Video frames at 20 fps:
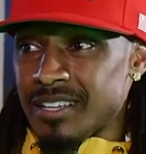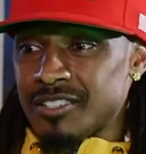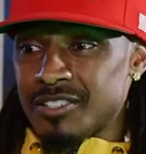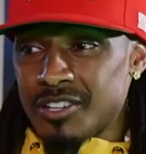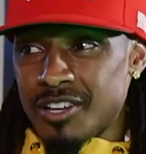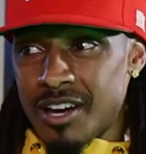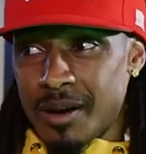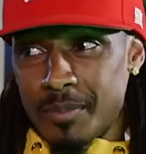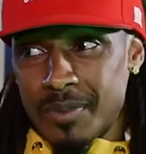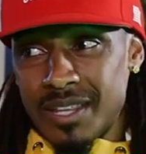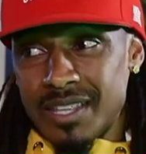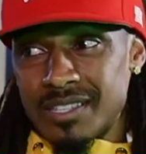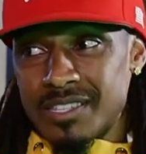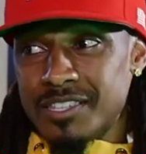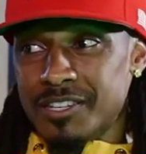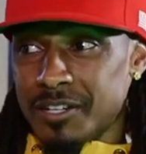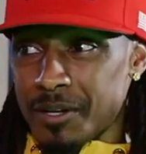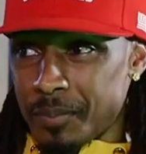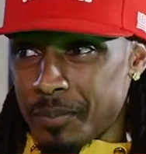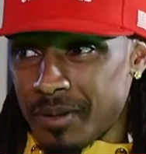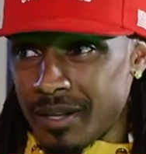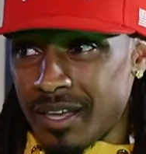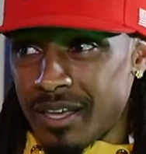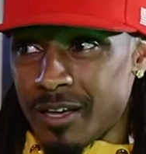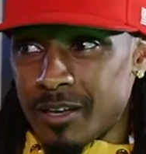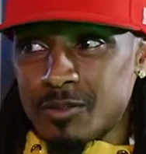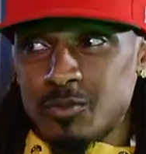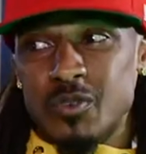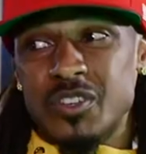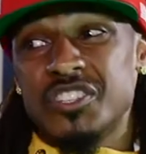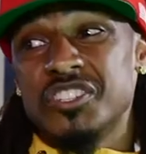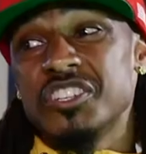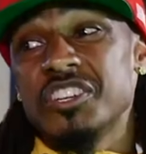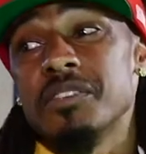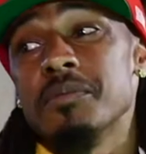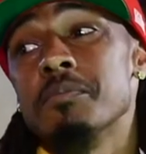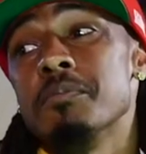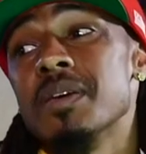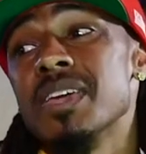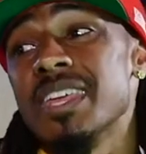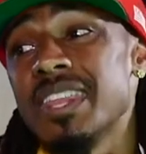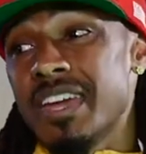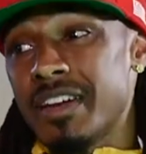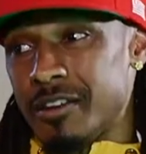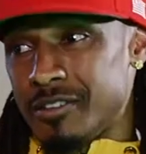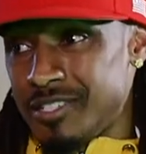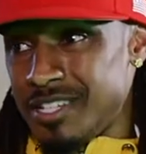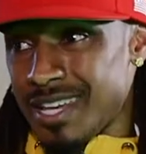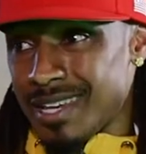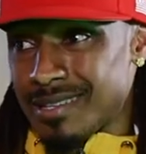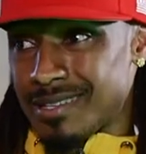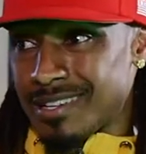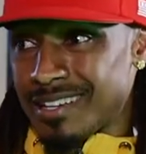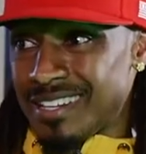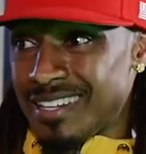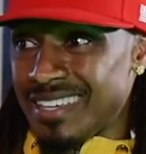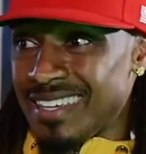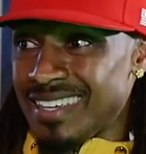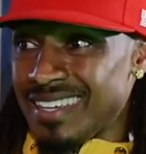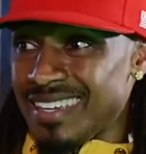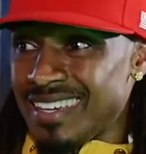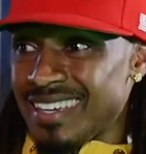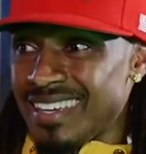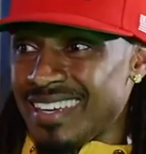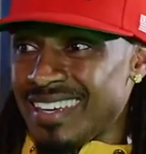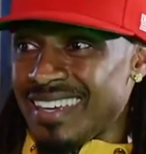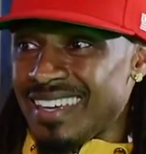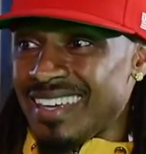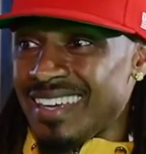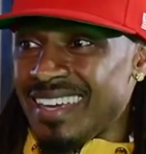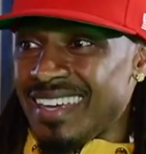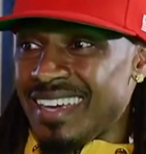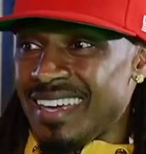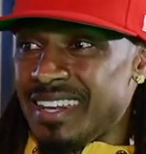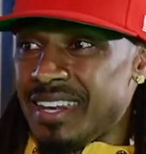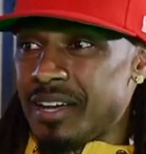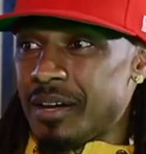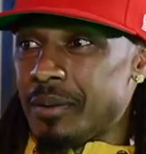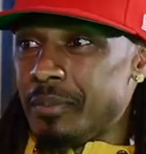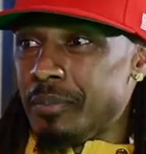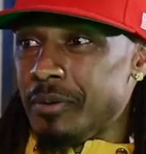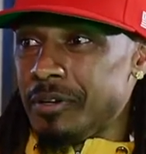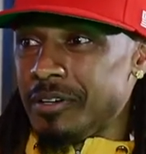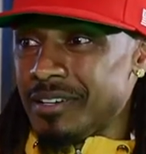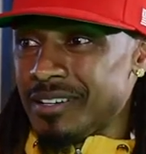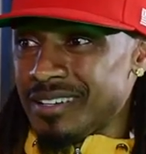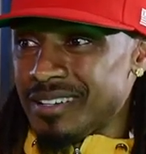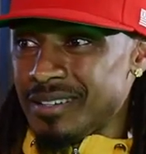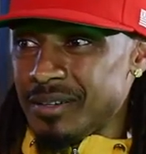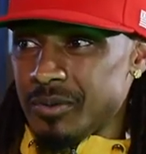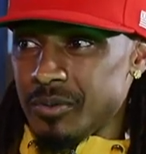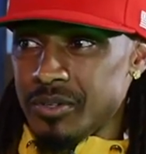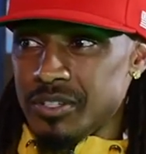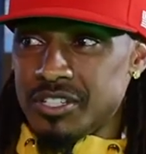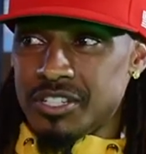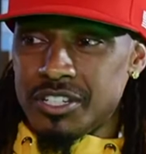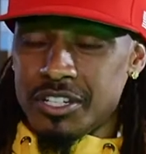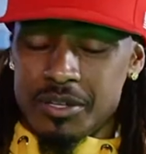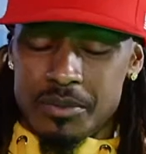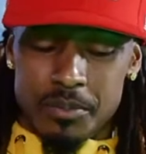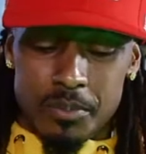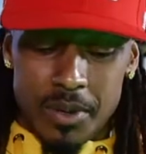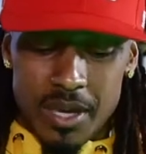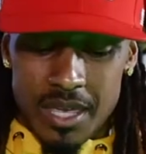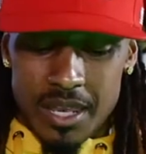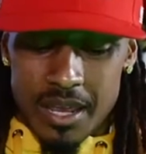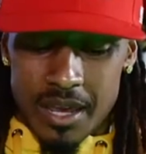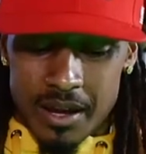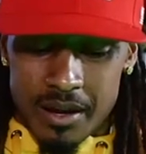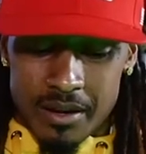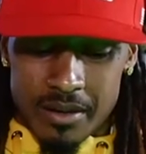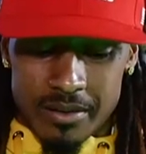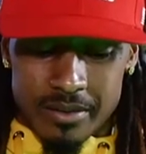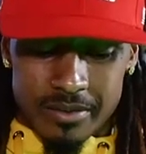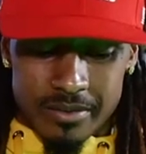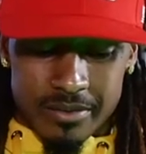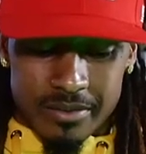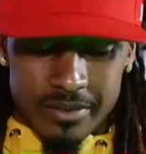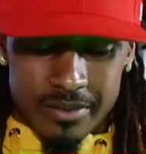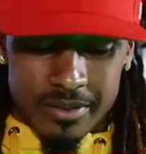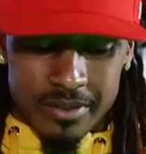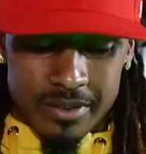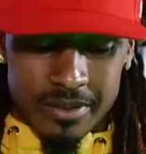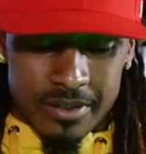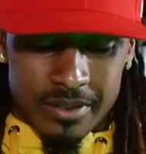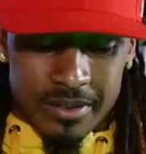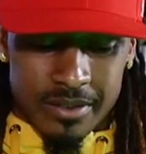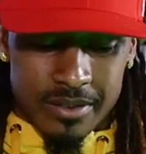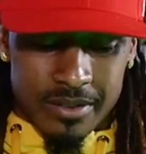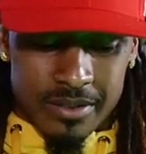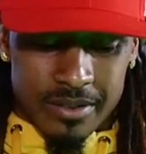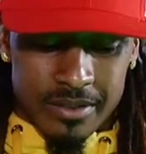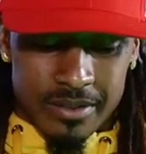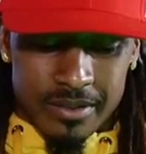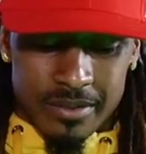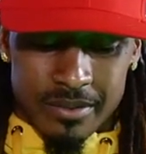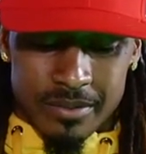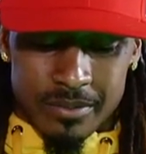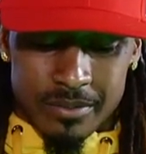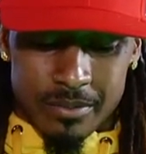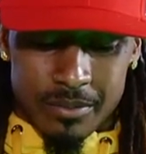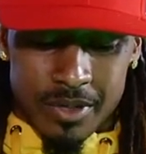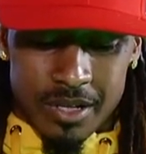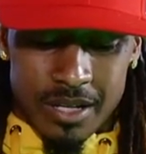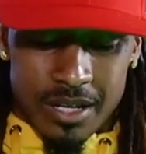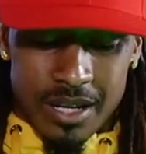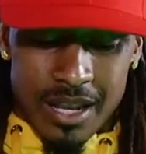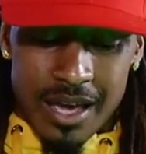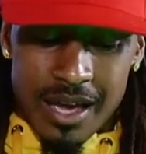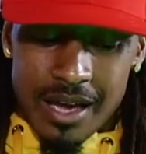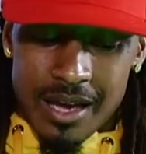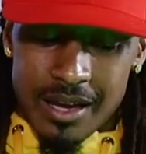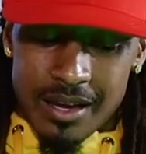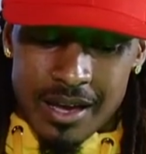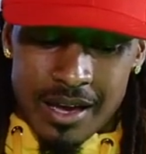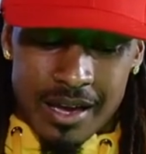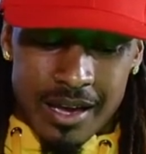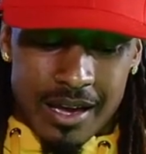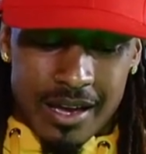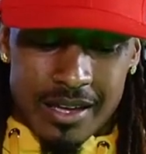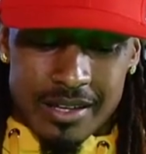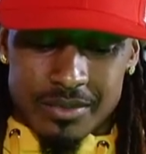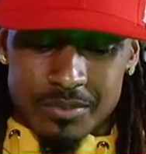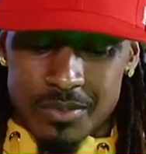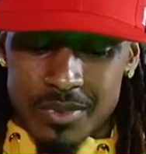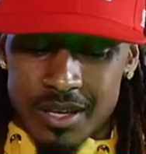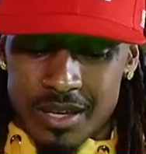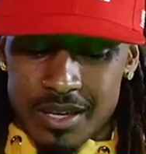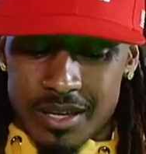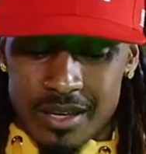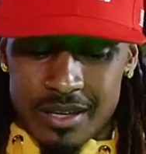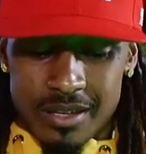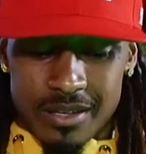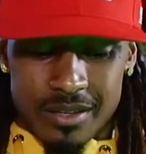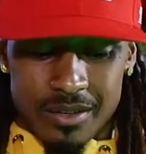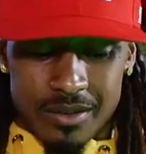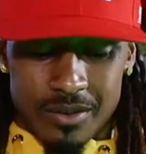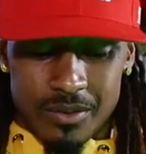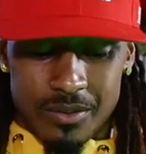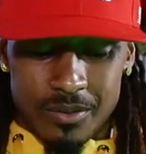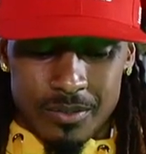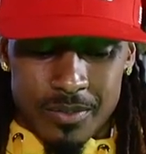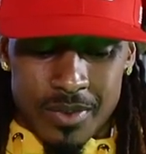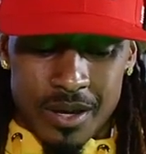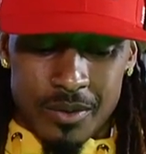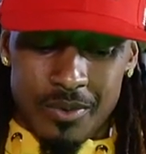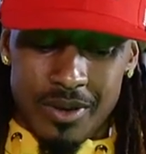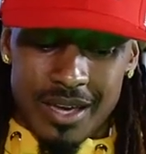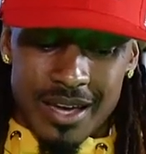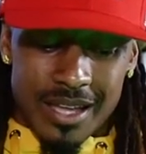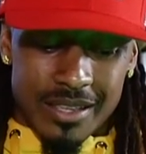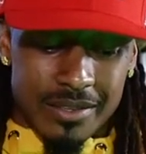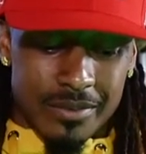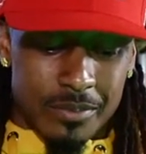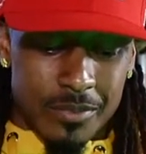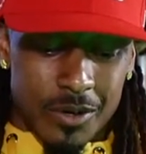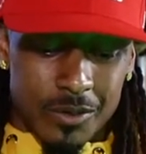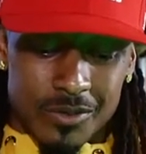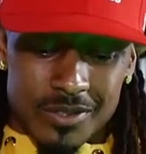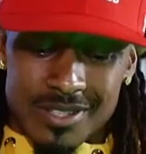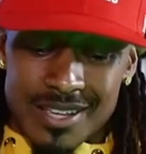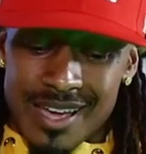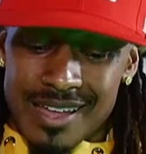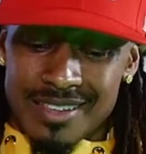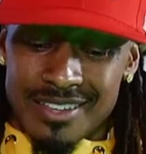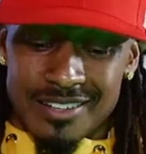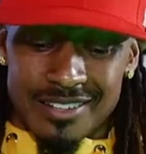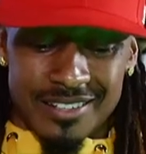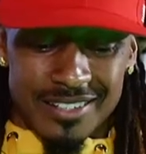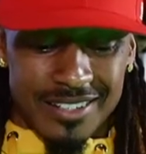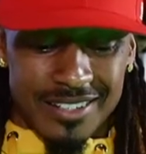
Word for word: coming into the playoffs. We shouldn't be there technically. Right. In right. their book. We shouldn't be there. But in our eyes, man, man, we got the most talent